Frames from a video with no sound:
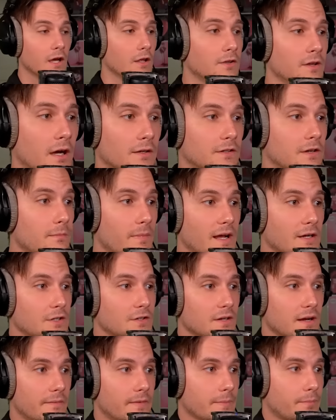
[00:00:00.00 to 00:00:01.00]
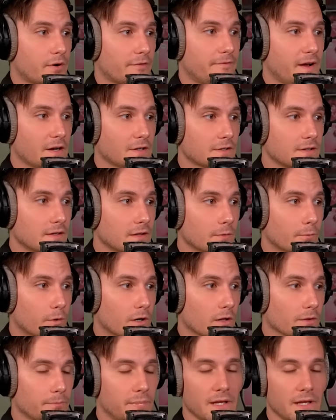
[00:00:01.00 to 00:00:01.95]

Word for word: Not to mention every profession in the world.